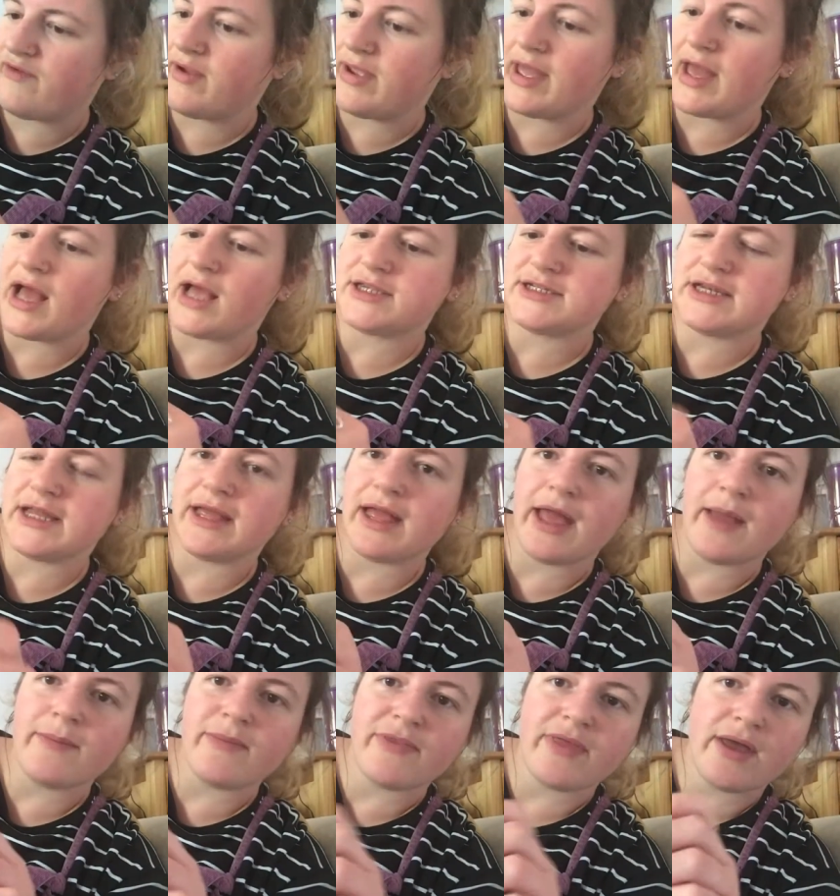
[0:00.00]
Very catchily
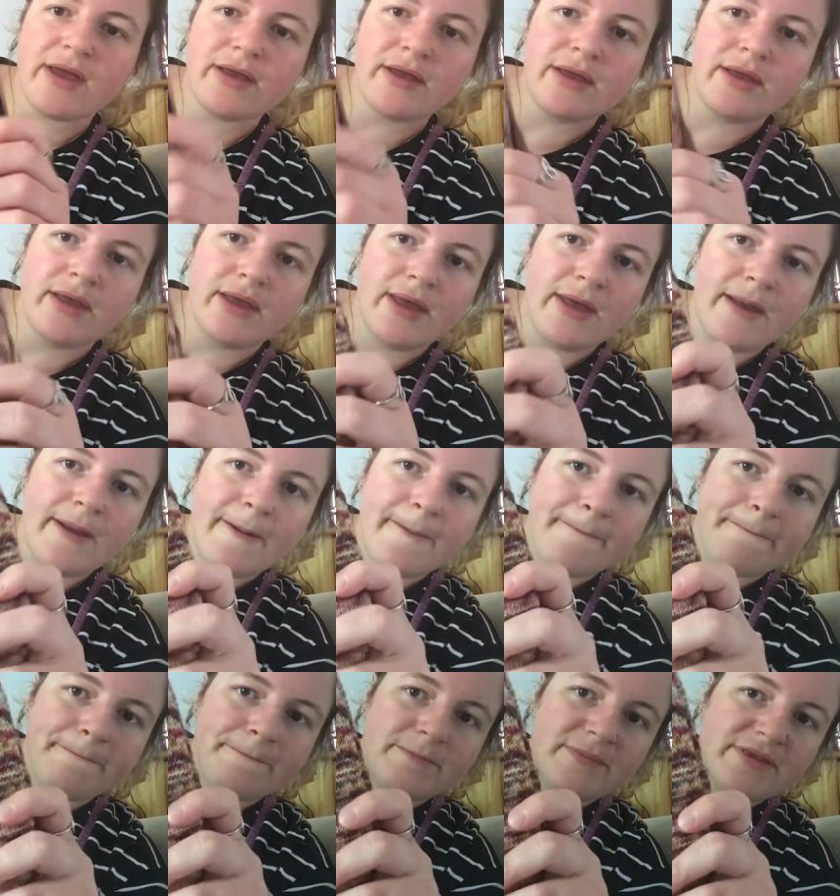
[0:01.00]
named that.
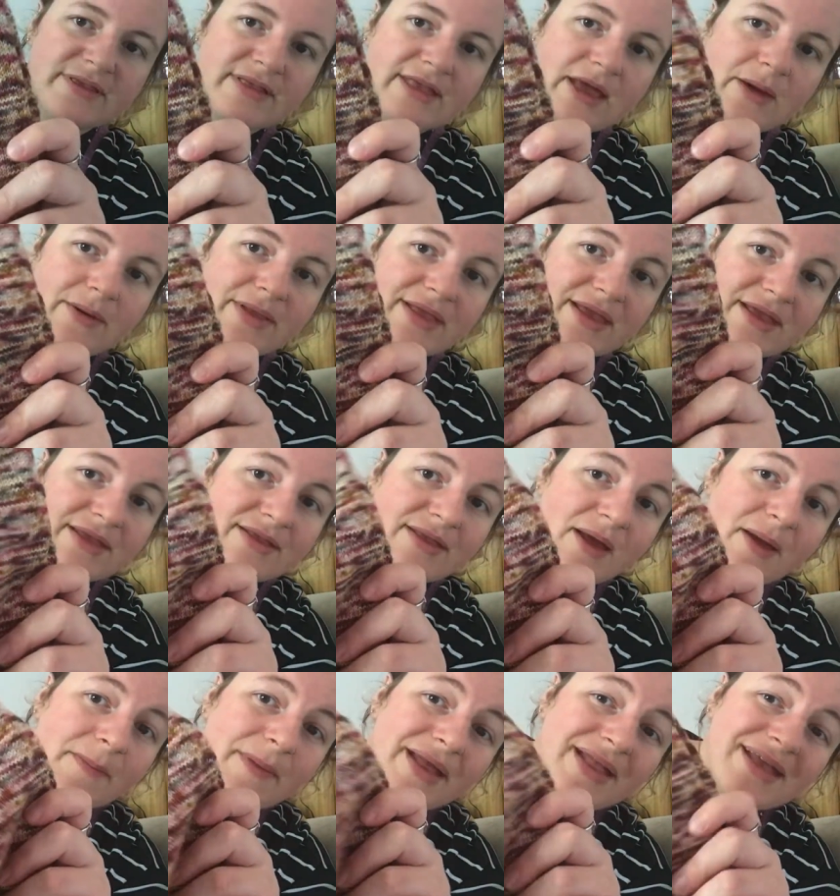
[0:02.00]
This is how it knits
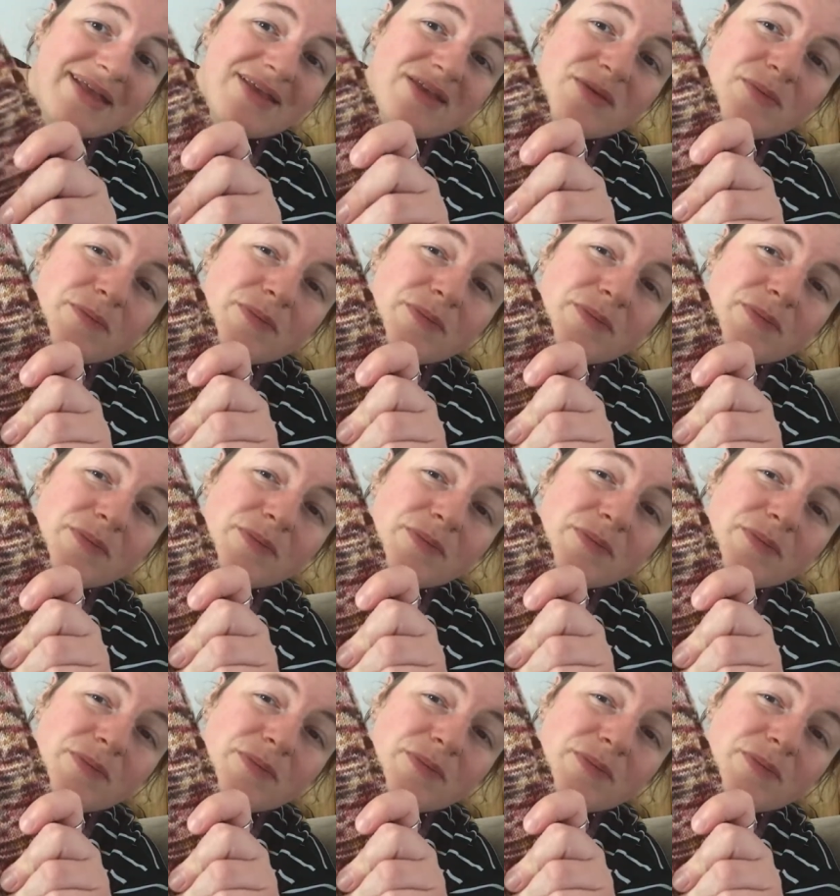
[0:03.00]
up, and it is